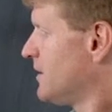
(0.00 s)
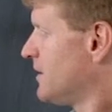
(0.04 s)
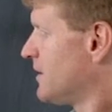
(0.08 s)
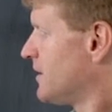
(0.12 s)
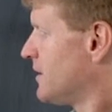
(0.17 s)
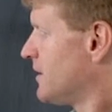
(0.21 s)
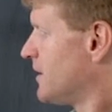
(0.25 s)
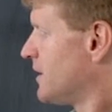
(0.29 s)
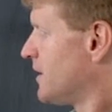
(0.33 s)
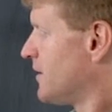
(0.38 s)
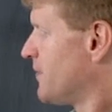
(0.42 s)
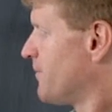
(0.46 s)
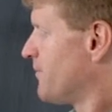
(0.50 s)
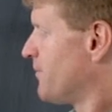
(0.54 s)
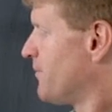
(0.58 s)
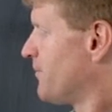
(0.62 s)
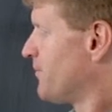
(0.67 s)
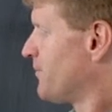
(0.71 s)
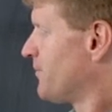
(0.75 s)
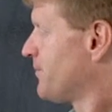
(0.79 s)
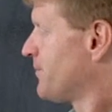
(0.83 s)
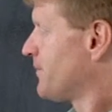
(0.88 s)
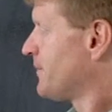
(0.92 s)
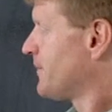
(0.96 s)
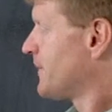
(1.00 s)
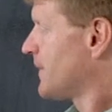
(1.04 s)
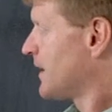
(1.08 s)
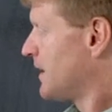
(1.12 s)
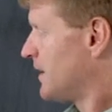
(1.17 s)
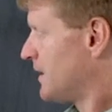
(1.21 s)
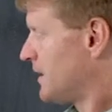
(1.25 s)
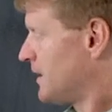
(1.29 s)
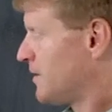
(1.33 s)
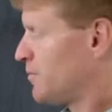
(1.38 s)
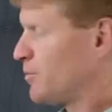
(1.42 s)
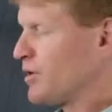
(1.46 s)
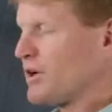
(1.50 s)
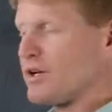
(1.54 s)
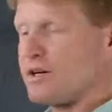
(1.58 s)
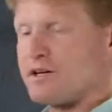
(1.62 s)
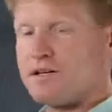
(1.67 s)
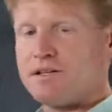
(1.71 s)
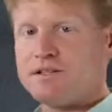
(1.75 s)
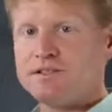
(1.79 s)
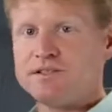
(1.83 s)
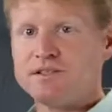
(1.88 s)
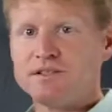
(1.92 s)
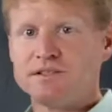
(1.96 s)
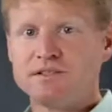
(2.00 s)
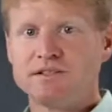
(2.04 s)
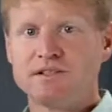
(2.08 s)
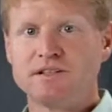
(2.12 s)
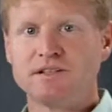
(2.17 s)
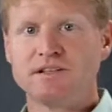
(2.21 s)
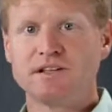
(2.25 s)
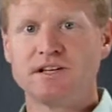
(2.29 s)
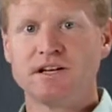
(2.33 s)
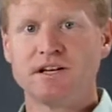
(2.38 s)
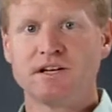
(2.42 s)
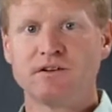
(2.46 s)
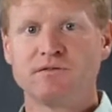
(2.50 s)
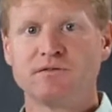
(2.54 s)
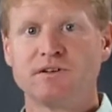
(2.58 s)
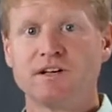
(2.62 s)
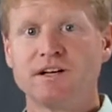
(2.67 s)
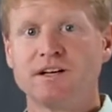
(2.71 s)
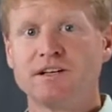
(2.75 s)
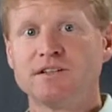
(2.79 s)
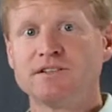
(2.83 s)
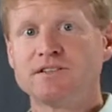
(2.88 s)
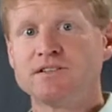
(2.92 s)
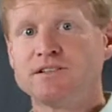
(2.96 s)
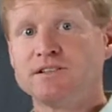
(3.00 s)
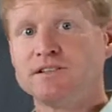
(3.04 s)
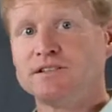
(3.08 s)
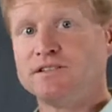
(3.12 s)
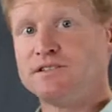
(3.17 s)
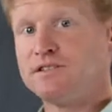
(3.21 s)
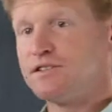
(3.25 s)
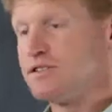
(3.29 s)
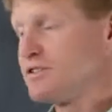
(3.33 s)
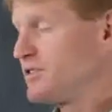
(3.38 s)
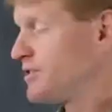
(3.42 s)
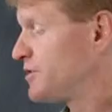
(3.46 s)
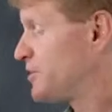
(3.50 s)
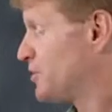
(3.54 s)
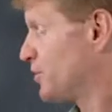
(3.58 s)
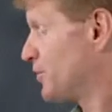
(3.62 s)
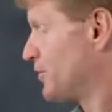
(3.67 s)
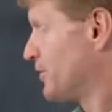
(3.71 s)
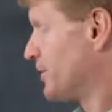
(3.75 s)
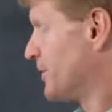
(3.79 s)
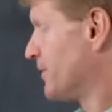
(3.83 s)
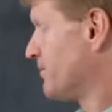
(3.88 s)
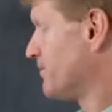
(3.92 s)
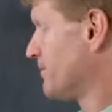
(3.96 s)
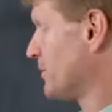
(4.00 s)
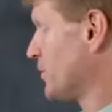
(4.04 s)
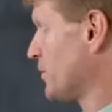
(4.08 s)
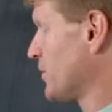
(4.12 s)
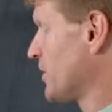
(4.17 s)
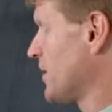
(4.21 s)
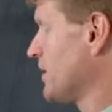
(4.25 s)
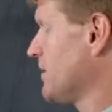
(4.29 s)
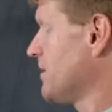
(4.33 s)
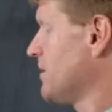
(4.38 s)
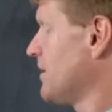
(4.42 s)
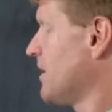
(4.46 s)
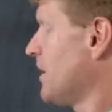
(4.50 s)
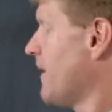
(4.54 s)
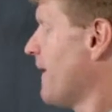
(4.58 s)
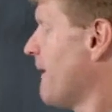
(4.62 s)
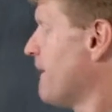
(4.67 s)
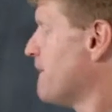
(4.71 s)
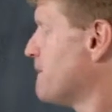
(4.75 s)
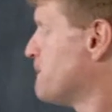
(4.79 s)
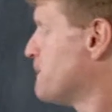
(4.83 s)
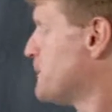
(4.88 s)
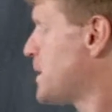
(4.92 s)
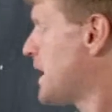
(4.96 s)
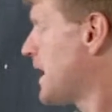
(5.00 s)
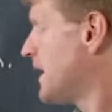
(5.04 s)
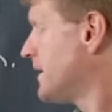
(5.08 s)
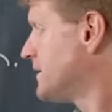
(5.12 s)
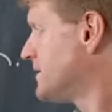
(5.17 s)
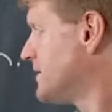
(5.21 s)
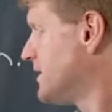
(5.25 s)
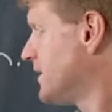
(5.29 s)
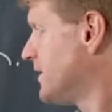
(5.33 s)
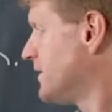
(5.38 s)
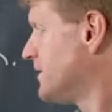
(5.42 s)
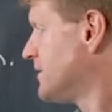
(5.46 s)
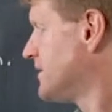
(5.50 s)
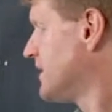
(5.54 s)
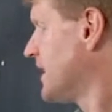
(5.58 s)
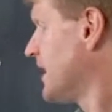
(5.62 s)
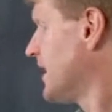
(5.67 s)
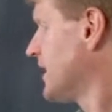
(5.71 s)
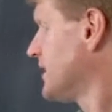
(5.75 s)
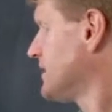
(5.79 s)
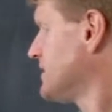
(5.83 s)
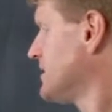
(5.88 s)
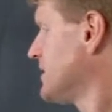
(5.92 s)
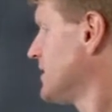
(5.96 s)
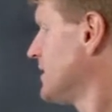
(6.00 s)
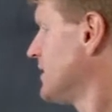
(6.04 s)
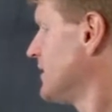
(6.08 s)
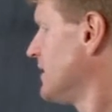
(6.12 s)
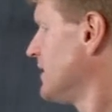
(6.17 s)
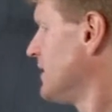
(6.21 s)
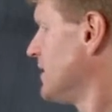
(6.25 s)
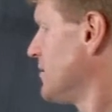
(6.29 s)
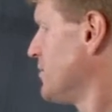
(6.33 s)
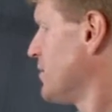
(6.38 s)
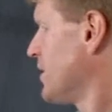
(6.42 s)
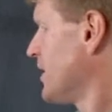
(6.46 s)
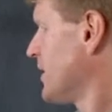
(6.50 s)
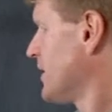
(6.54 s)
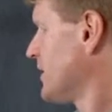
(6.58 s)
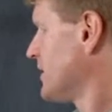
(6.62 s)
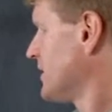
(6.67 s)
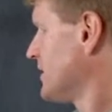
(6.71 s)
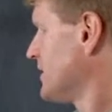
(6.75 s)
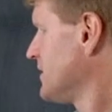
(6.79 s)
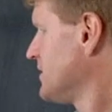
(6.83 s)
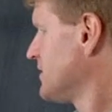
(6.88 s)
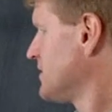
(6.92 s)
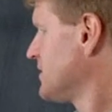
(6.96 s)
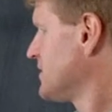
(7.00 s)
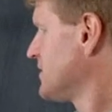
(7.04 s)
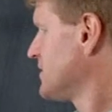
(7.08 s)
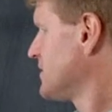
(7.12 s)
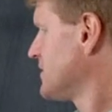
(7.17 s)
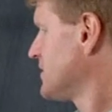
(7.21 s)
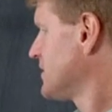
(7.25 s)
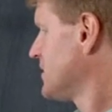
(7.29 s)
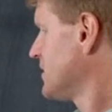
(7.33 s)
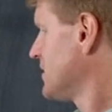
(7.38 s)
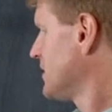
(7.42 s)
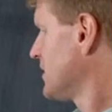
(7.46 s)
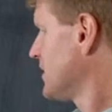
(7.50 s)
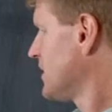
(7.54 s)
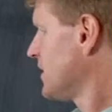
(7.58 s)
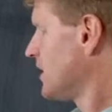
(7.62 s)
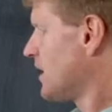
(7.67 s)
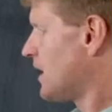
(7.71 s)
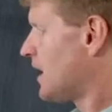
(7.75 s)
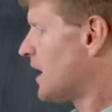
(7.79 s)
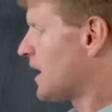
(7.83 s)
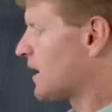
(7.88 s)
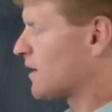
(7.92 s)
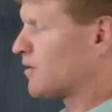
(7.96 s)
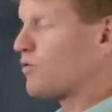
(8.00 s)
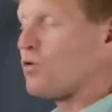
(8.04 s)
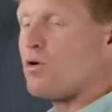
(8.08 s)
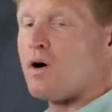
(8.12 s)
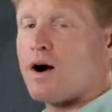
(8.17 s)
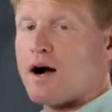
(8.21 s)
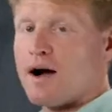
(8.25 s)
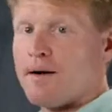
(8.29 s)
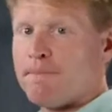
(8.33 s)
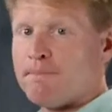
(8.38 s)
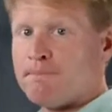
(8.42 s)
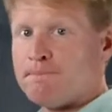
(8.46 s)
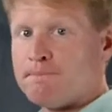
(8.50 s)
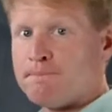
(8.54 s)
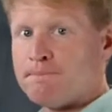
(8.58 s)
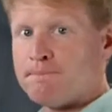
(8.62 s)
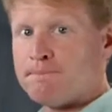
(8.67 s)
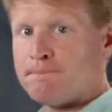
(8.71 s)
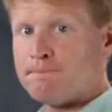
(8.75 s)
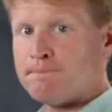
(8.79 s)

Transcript: and liberis is in the dative case, it's children. Okay? Pater dat liberis aquam.